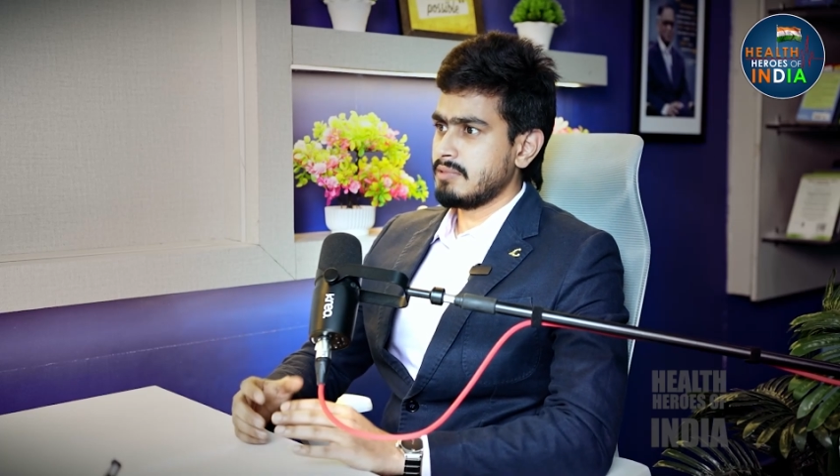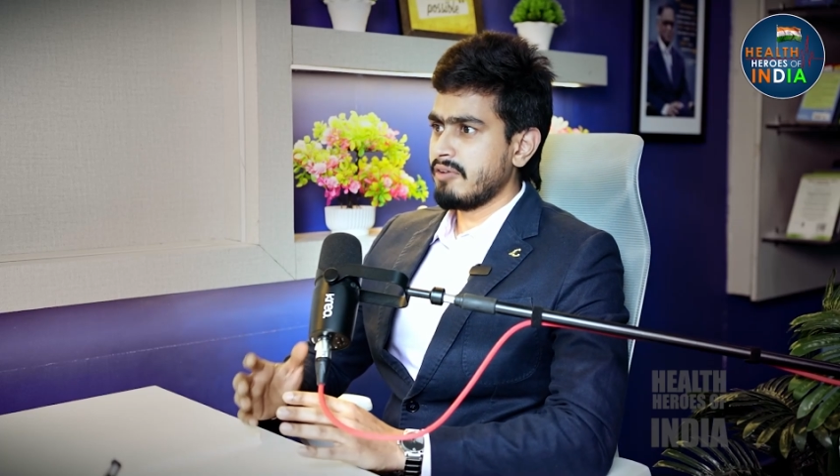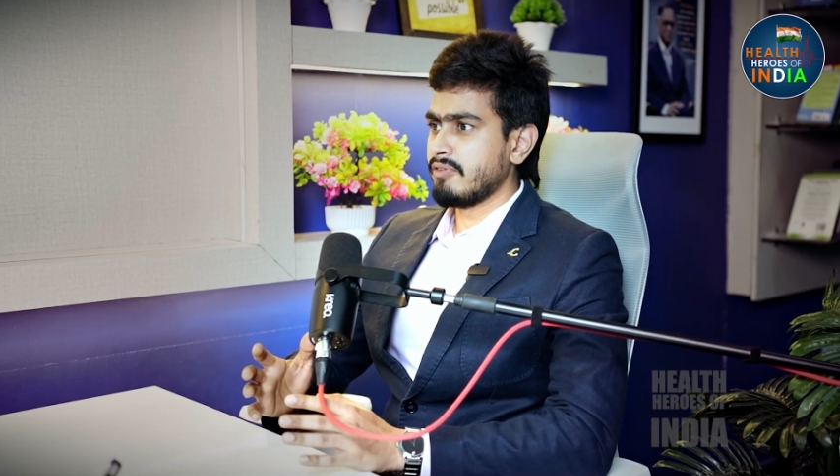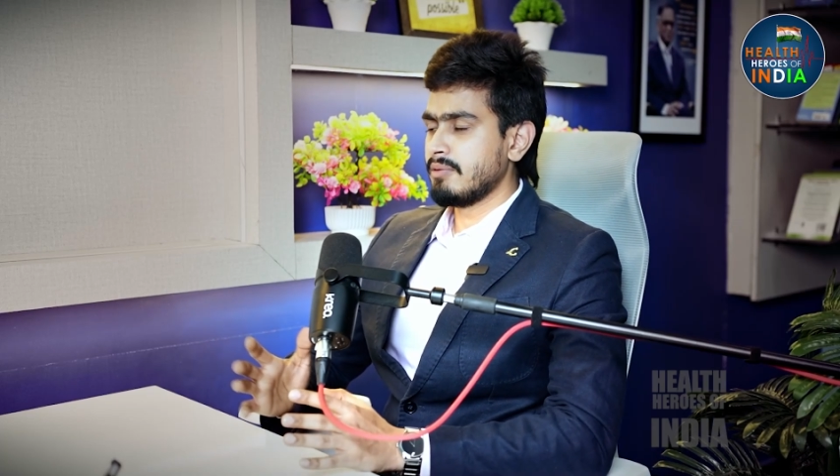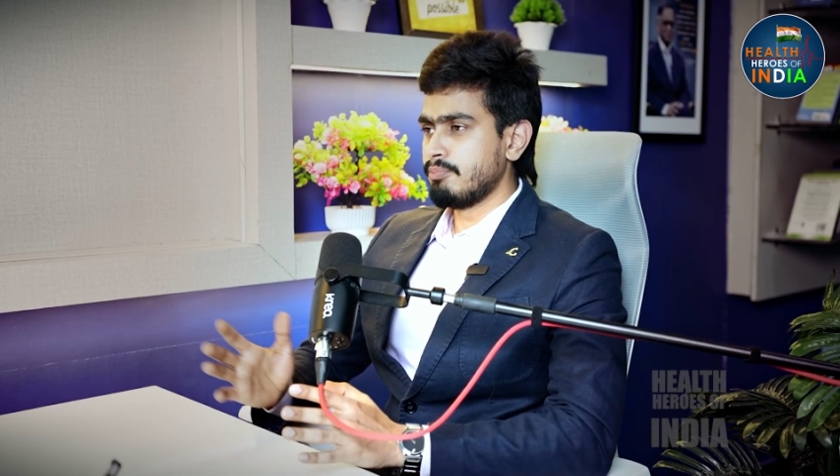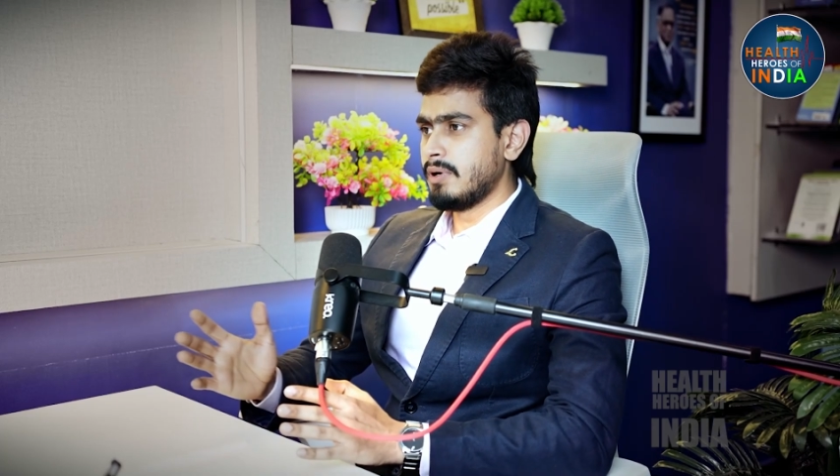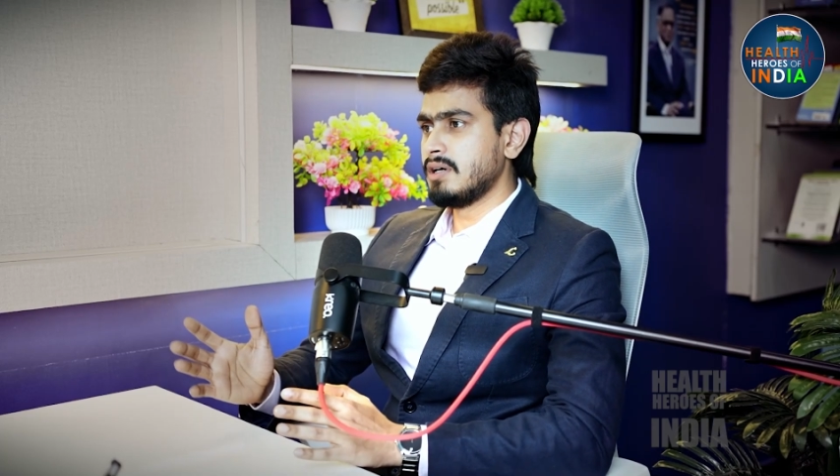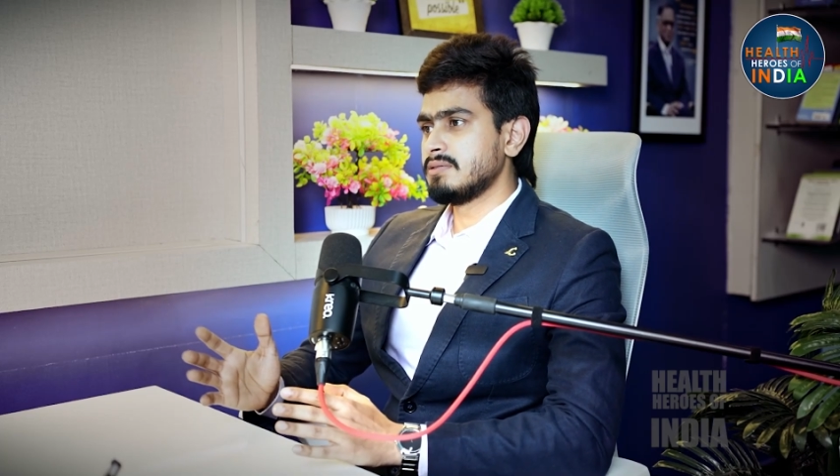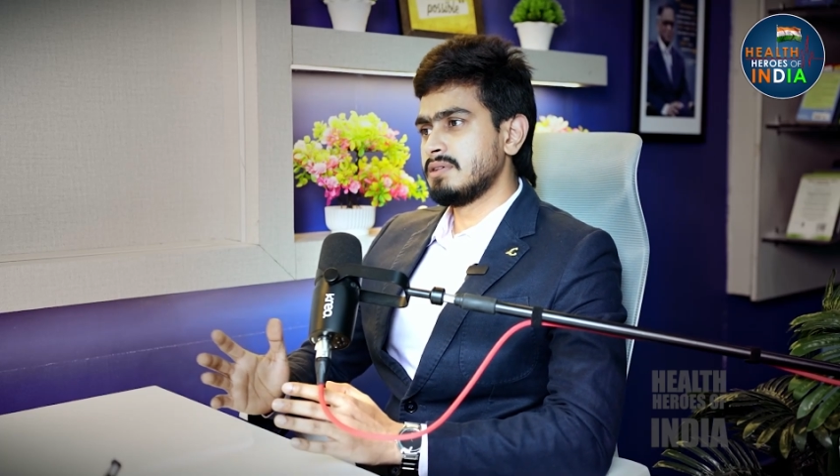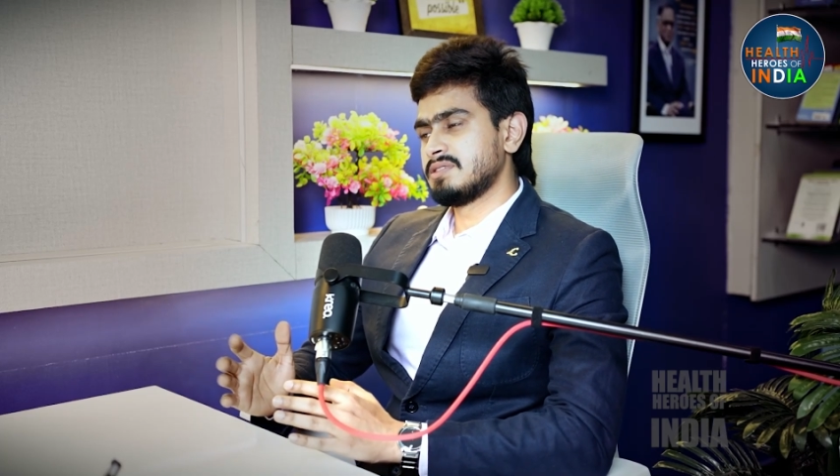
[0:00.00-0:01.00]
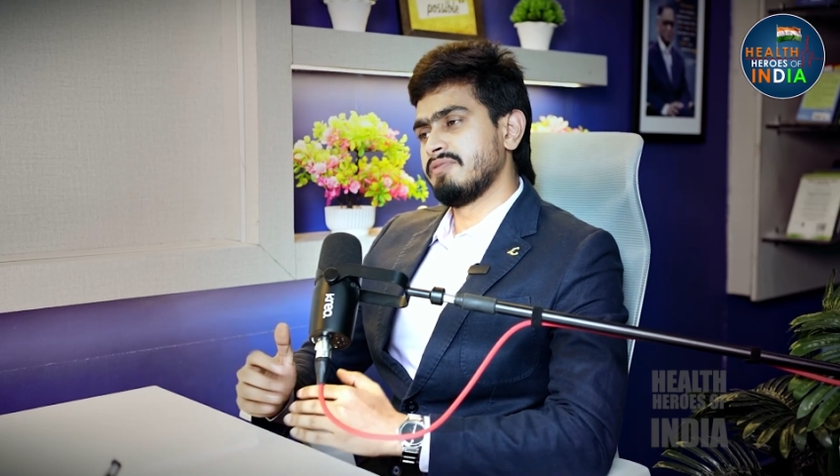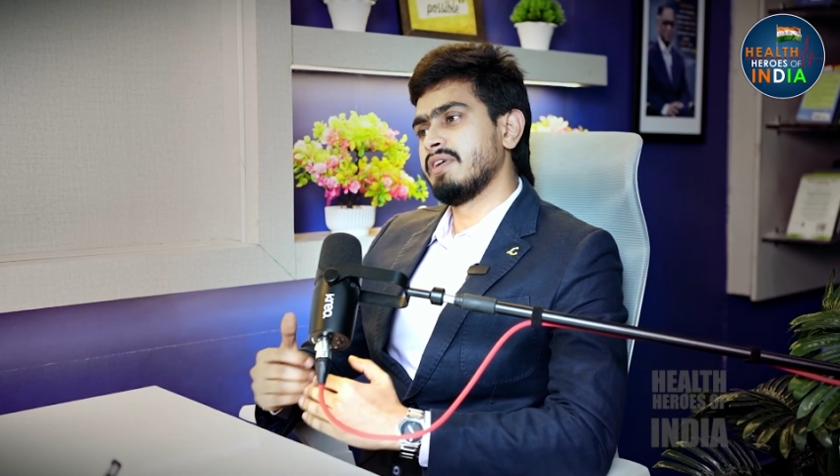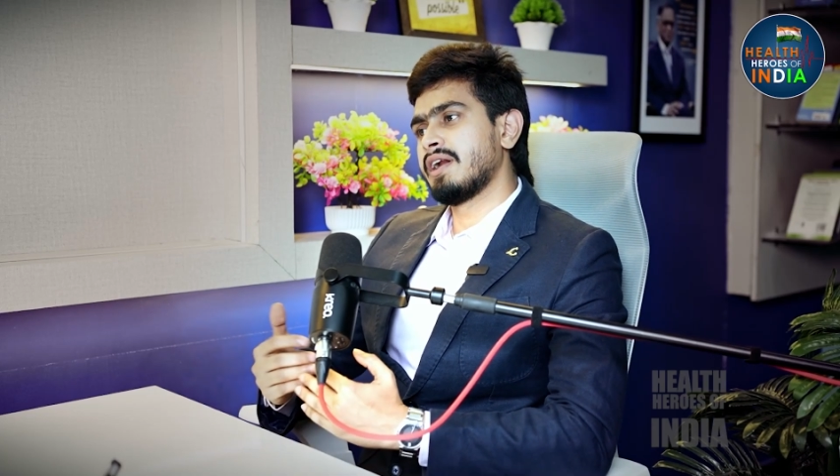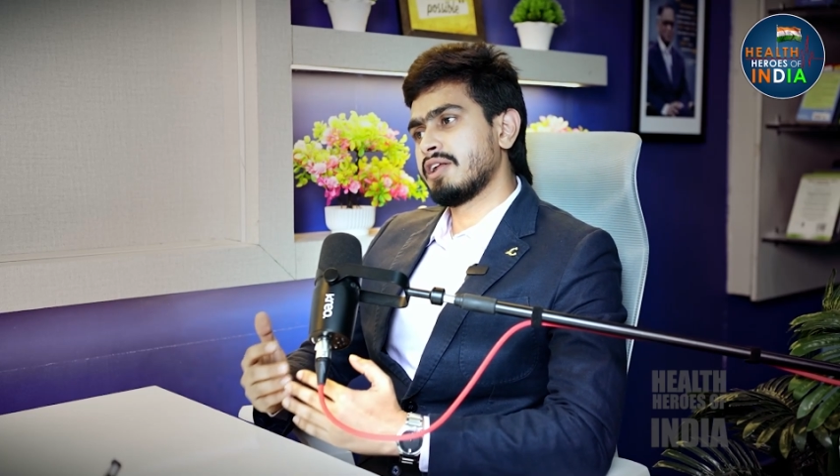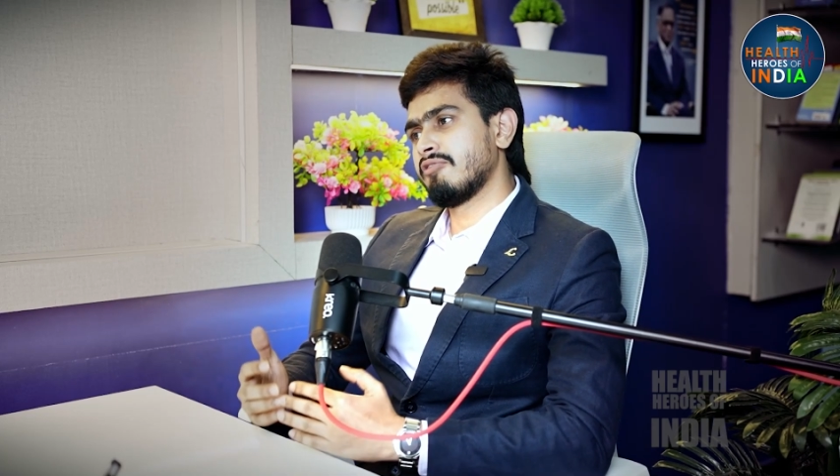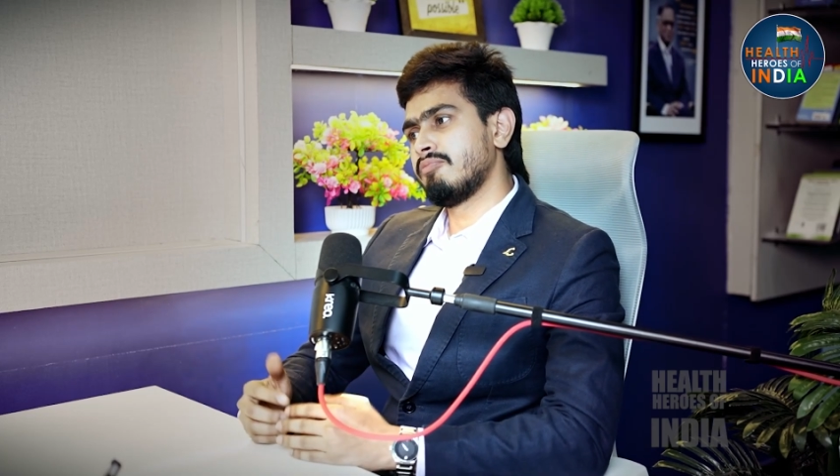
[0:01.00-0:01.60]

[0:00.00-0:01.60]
Every burn, the severity of